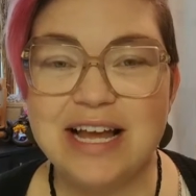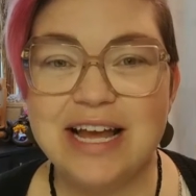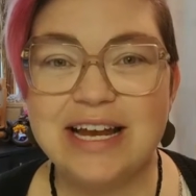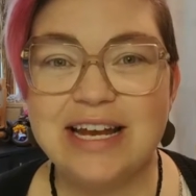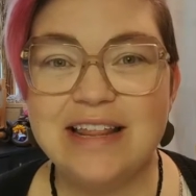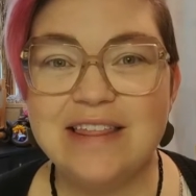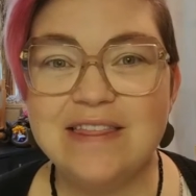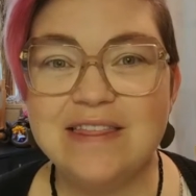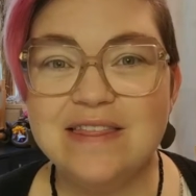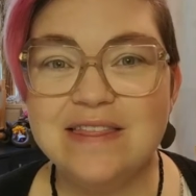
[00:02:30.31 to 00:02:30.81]
And
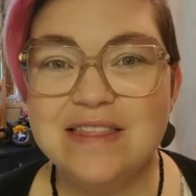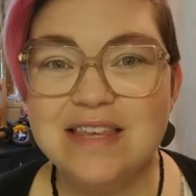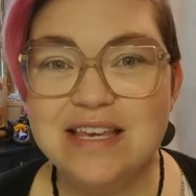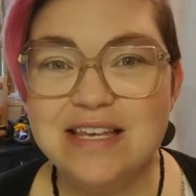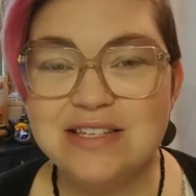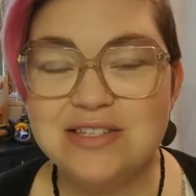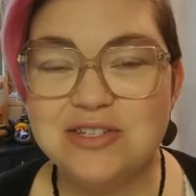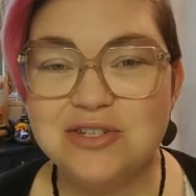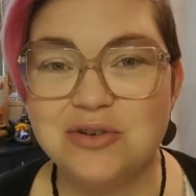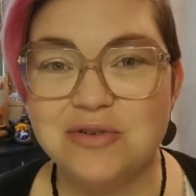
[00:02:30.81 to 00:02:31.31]
in
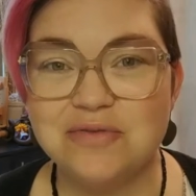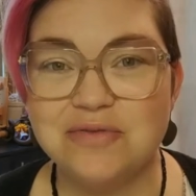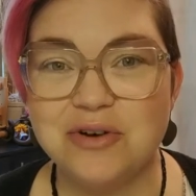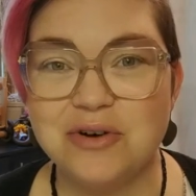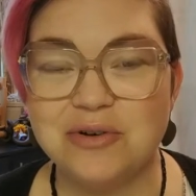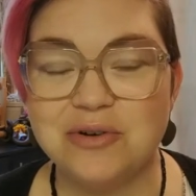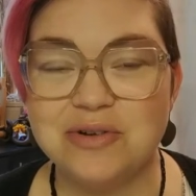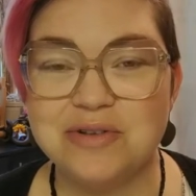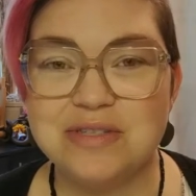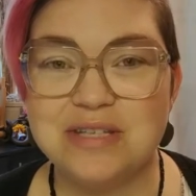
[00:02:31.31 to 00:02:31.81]
these two
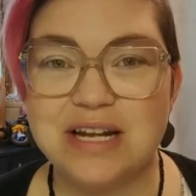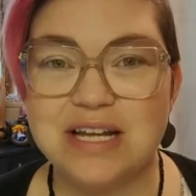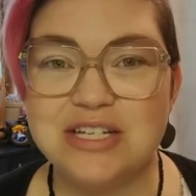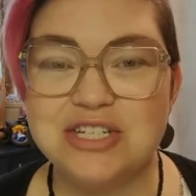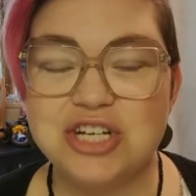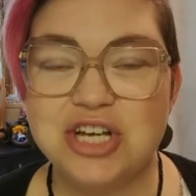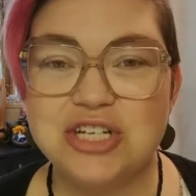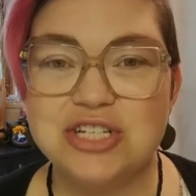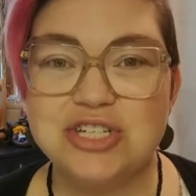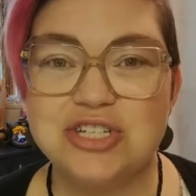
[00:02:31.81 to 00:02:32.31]
photos that I
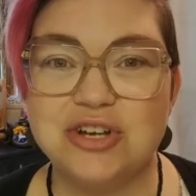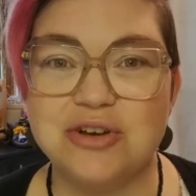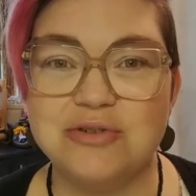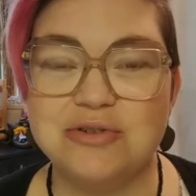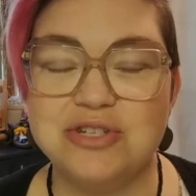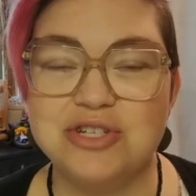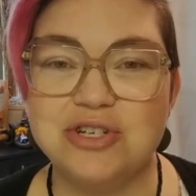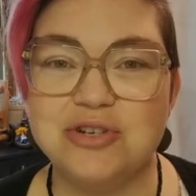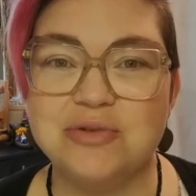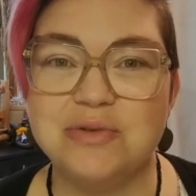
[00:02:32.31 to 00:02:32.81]
just
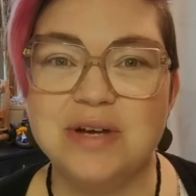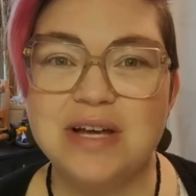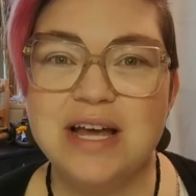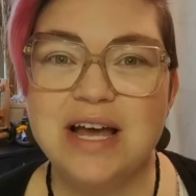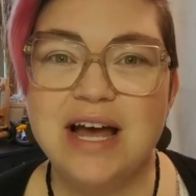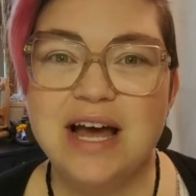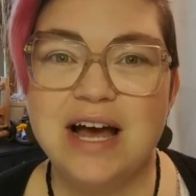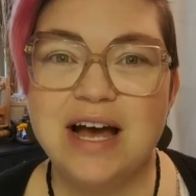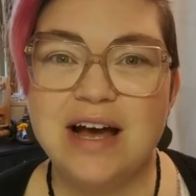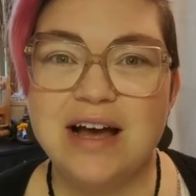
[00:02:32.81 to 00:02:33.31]
showed you,
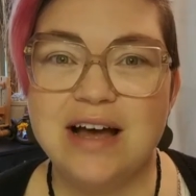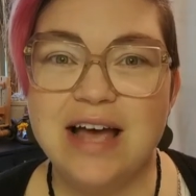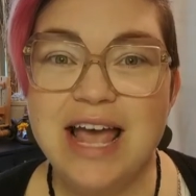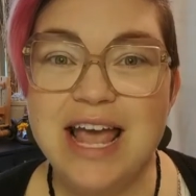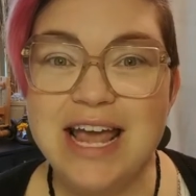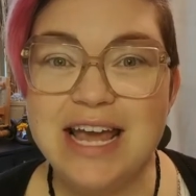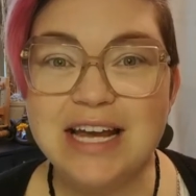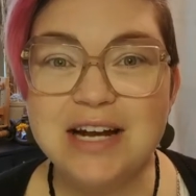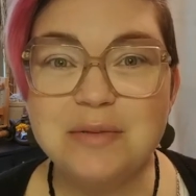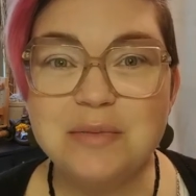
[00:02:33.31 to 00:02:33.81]
uh,
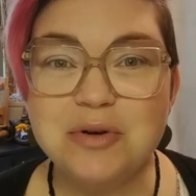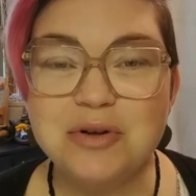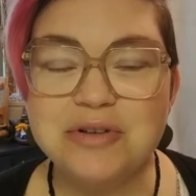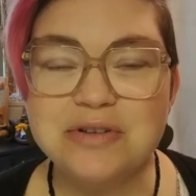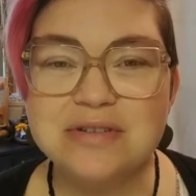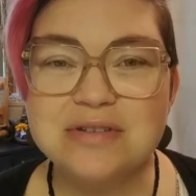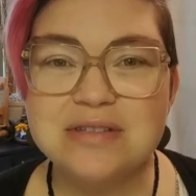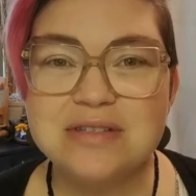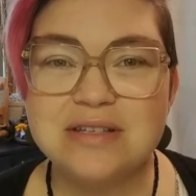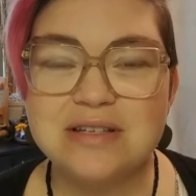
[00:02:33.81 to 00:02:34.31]

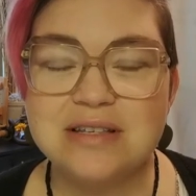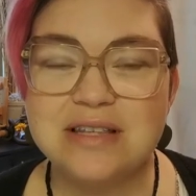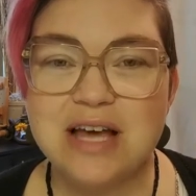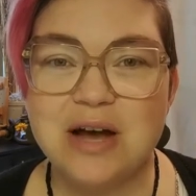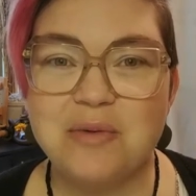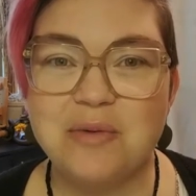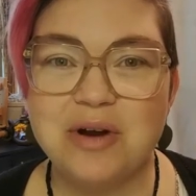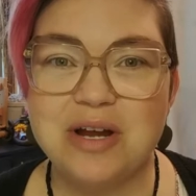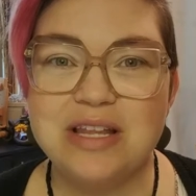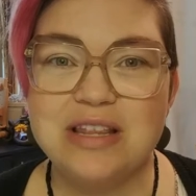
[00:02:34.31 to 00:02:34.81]
animals
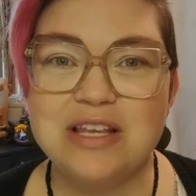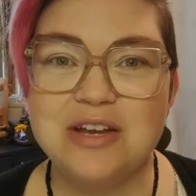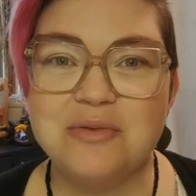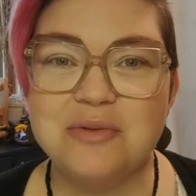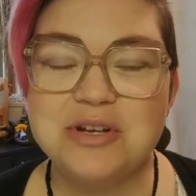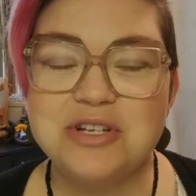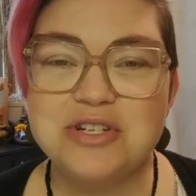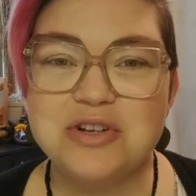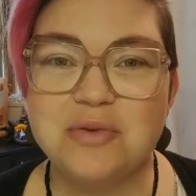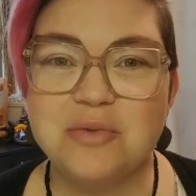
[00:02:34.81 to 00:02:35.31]
that were in the
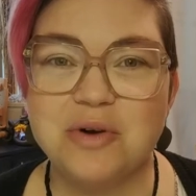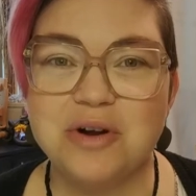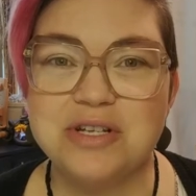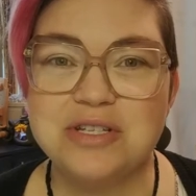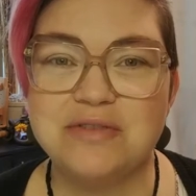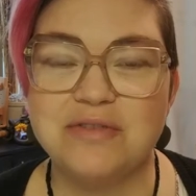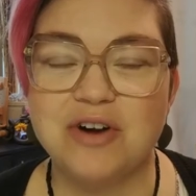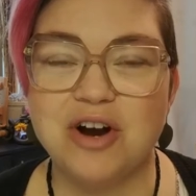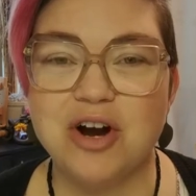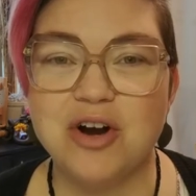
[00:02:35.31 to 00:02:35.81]
original
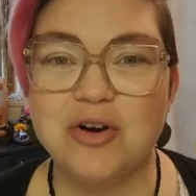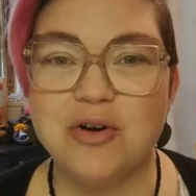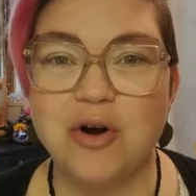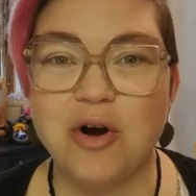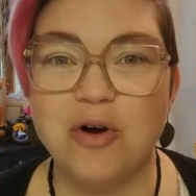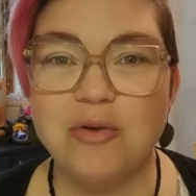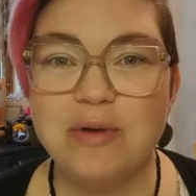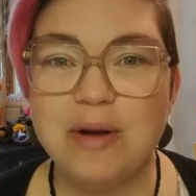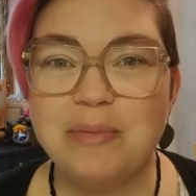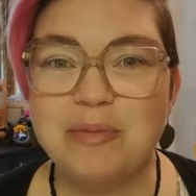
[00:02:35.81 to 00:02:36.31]
works of art
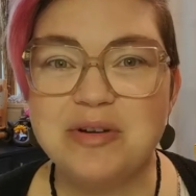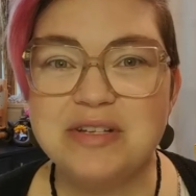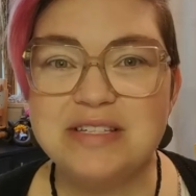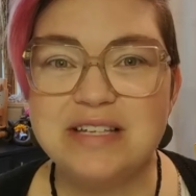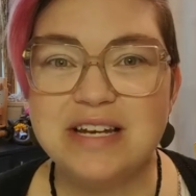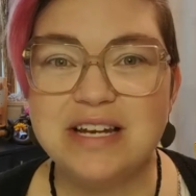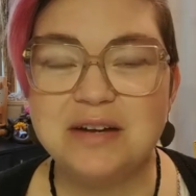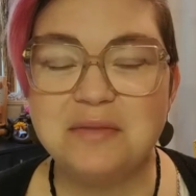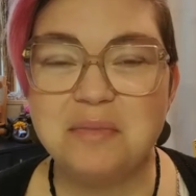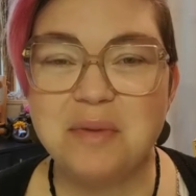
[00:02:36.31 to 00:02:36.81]
are
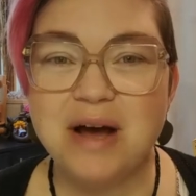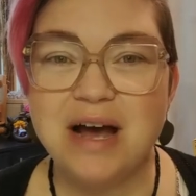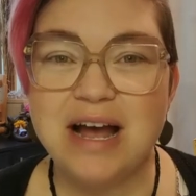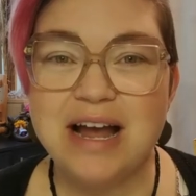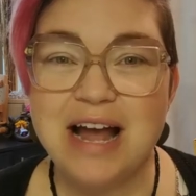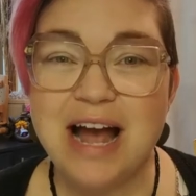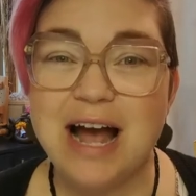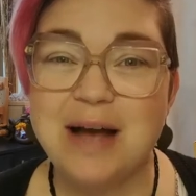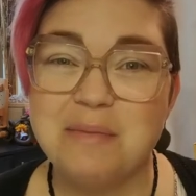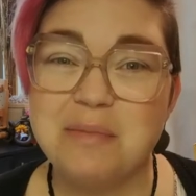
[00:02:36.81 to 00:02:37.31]
represented
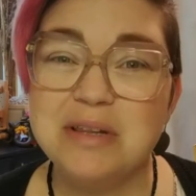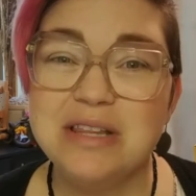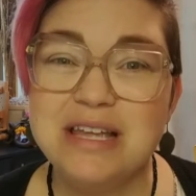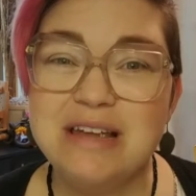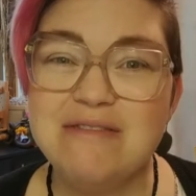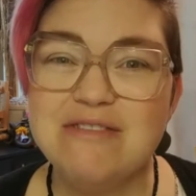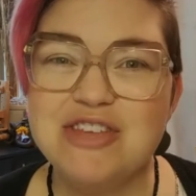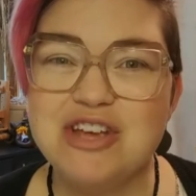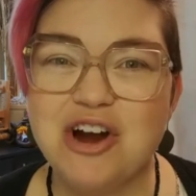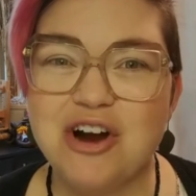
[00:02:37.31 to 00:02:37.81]
by, I
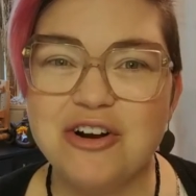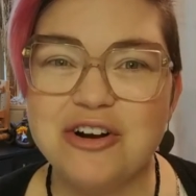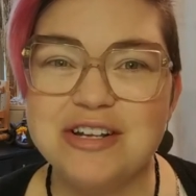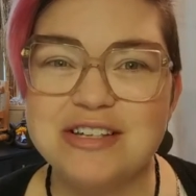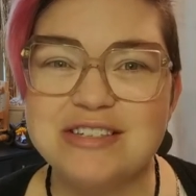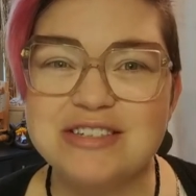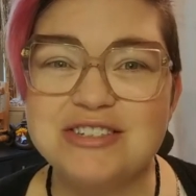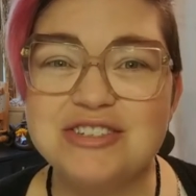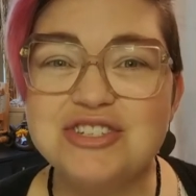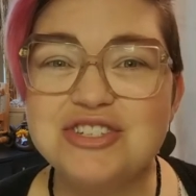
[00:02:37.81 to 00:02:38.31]
believe, the
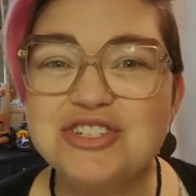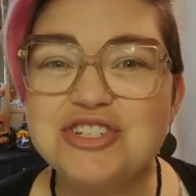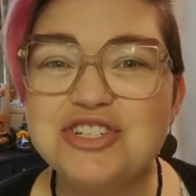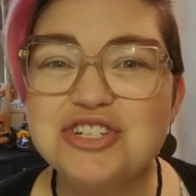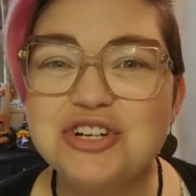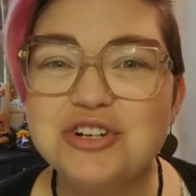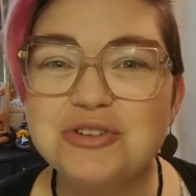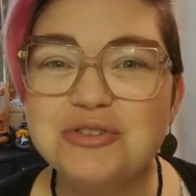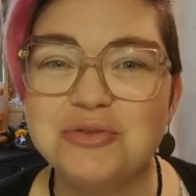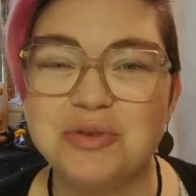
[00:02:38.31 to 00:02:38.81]
artist's
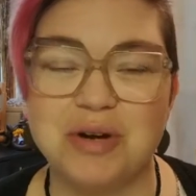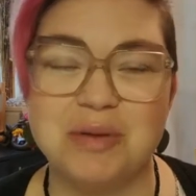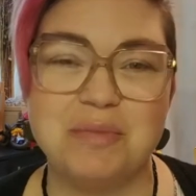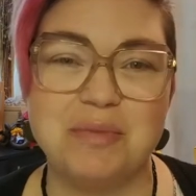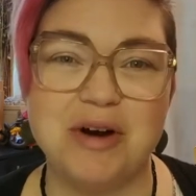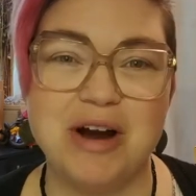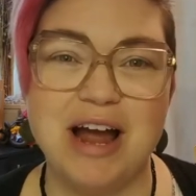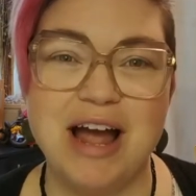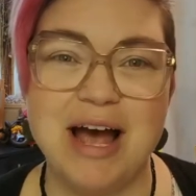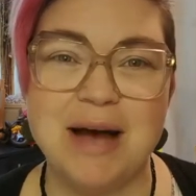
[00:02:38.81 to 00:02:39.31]
children,
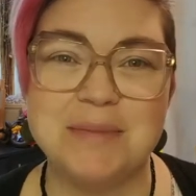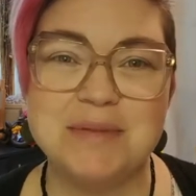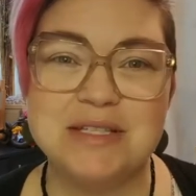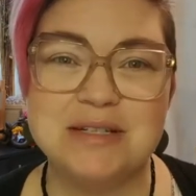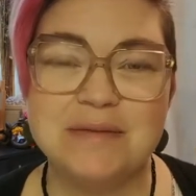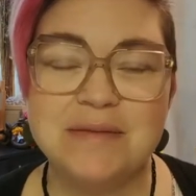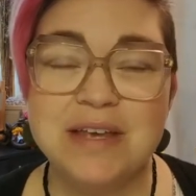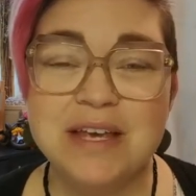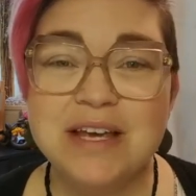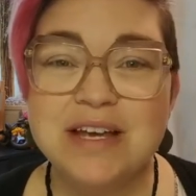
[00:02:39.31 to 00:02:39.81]
perhaps.